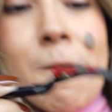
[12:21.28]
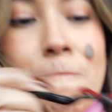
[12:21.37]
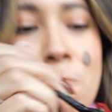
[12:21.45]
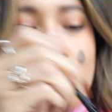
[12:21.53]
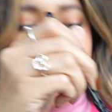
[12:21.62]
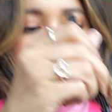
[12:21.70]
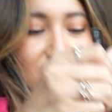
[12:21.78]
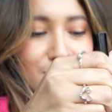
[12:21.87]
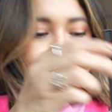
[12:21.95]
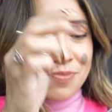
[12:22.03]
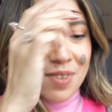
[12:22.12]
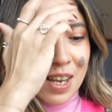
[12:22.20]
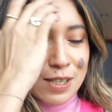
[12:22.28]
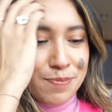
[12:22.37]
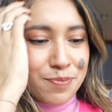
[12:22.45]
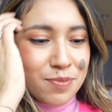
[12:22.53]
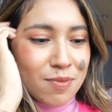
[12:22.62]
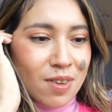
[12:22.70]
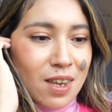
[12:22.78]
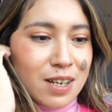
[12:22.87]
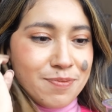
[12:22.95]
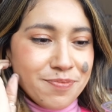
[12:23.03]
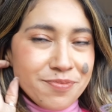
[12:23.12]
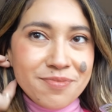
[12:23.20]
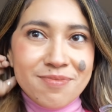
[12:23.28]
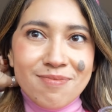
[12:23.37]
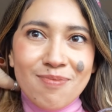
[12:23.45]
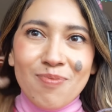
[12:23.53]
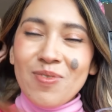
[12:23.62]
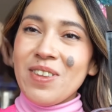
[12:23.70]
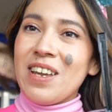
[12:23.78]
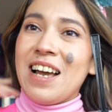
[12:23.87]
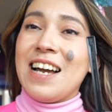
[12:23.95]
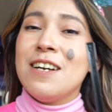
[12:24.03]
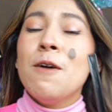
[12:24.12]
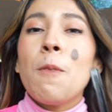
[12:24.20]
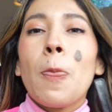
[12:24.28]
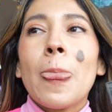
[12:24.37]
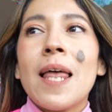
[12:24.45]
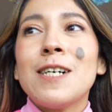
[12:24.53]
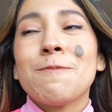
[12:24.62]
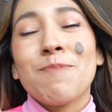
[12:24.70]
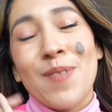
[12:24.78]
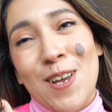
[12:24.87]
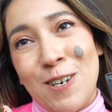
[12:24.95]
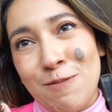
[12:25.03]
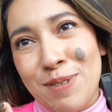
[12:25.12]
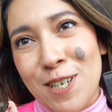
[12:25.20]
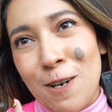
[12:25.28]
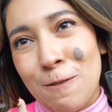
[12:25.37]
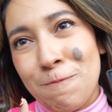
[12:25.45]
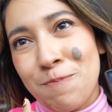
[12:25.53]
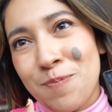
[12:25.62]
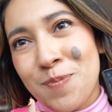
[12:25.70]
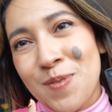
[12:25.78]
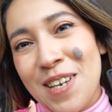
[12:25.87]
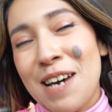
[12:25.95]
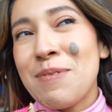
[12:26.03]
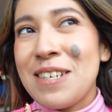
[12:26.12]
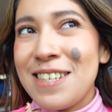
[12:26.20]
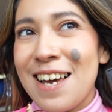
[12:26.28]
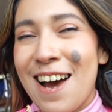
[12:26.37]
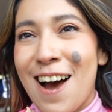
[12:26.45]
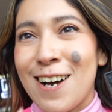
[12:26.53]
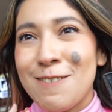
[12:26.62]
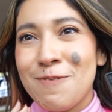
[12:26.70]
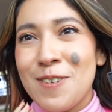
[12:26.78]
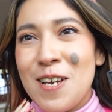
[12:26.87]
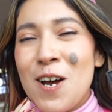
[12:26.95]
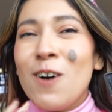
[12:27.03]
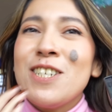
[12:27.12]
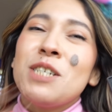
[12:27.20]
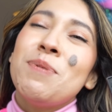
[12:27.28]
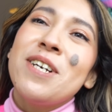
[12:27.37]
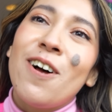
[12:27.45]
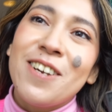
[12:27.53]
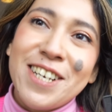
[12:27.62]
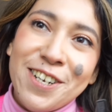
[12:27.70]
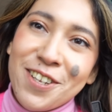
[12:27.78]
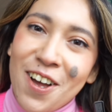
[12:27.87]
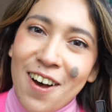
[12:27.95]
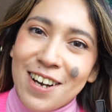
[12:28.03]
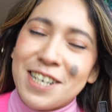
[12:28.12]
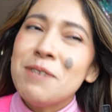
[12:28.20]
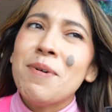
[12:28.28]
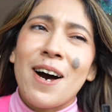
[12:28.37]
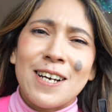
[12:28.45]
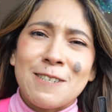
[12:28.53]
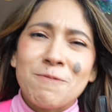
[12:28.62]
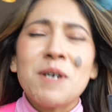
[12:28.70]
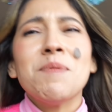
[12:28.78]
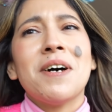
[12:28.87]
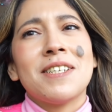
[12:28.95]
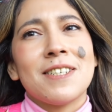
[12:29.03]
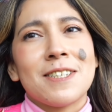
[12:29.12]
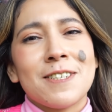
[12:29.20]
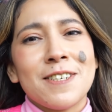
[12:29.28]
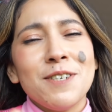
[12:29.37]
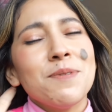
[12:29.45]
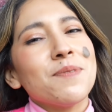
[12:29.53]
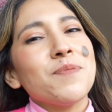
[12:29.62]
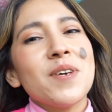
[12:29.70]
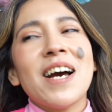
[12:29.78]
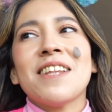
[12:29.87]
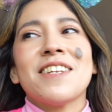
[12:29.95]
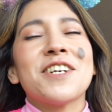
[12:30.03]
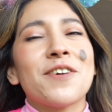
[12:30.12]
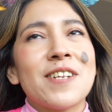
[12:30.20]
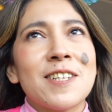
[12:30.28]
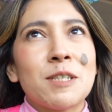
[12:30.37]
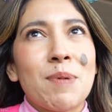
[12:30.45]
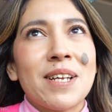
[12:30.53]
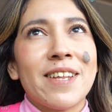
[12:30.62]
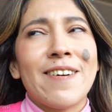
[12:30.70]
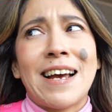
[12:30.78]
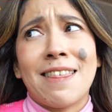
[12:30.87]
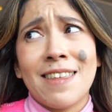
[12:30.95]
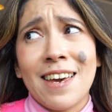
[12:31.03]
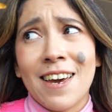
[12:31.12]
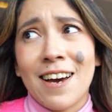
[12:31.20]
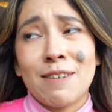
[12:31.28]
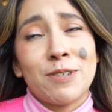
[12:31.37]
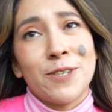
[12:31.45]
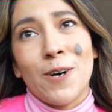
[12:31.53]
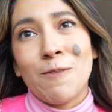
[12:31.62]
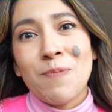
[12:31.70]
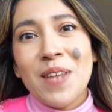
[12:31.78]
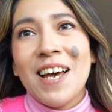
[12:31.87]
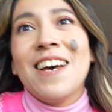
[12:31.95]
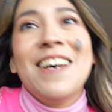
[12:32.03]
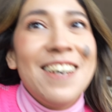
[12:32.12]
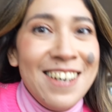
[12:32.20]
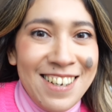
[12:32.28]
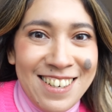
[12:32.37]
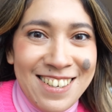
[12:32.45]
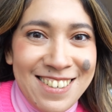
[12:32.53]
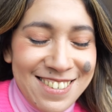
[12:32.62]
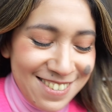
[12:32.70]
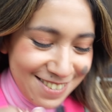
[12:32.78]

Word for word: uh, Sweetheart tonight, they'll bring it back just for that day. Just oh, the so. event, right? I mean, yeah. We'll, we'll just bring all year long. Come on. That's come on, true. You, That's true. You got the ingredients back there, I think. I don't